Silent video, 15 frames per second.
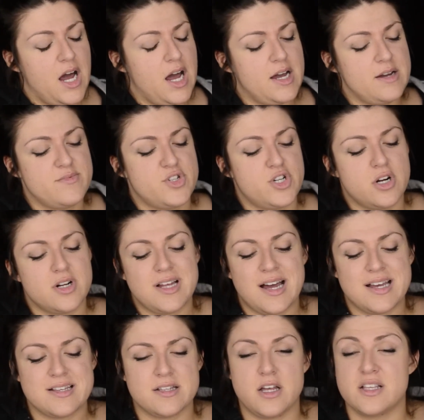I'm sure that
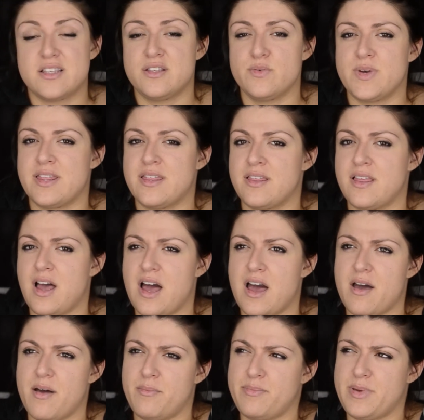had a lot to do with
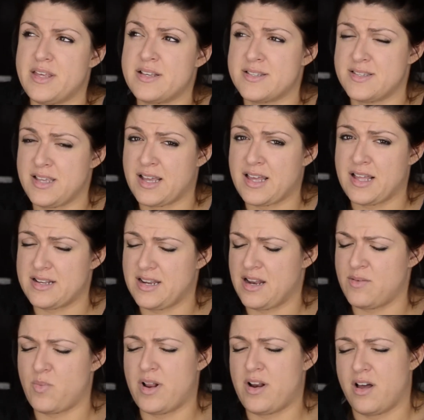uh, being sick and,
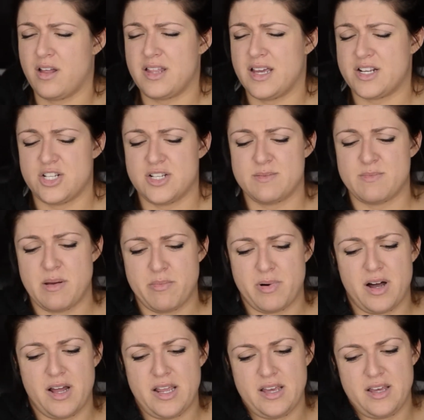and whatnot, like just my
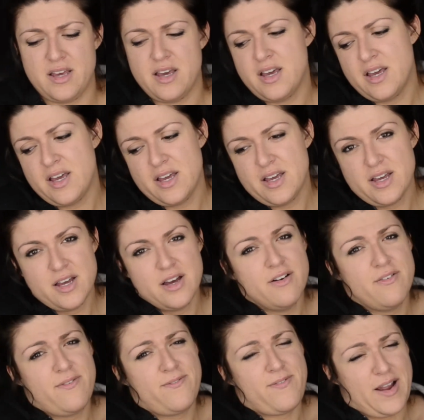body
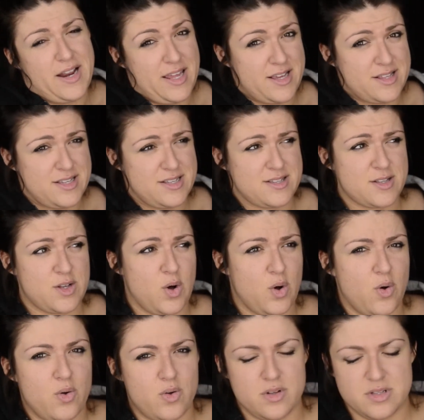fighting this
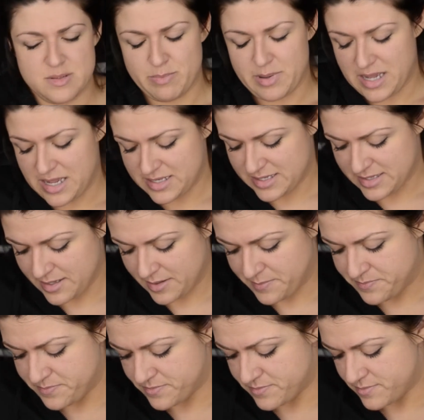cold, but
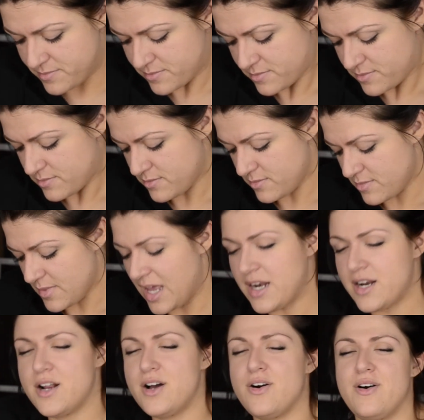I
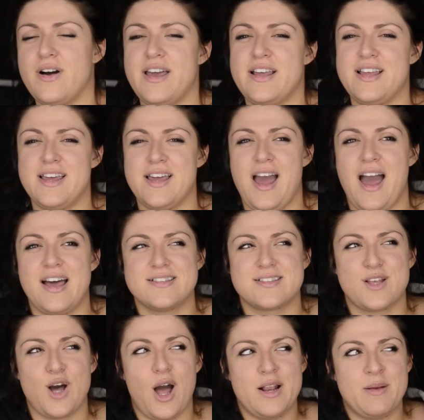don't know. It, it has
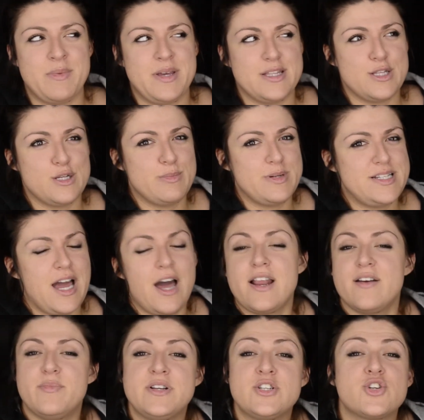gotten me a little bit down.
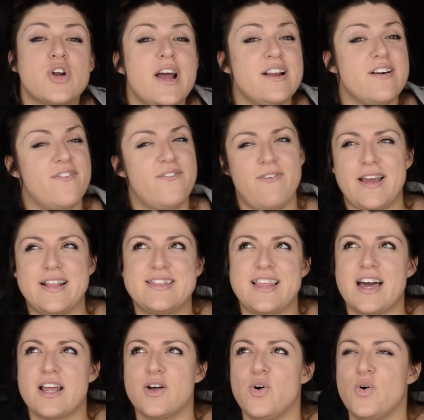I've been trying to fight
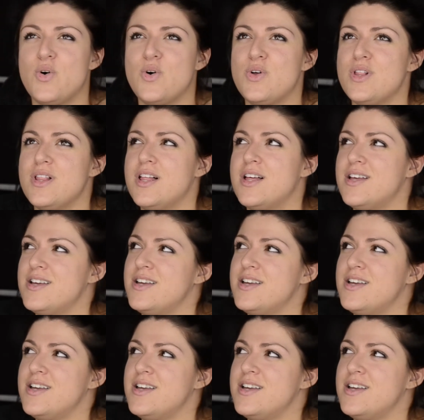that whole,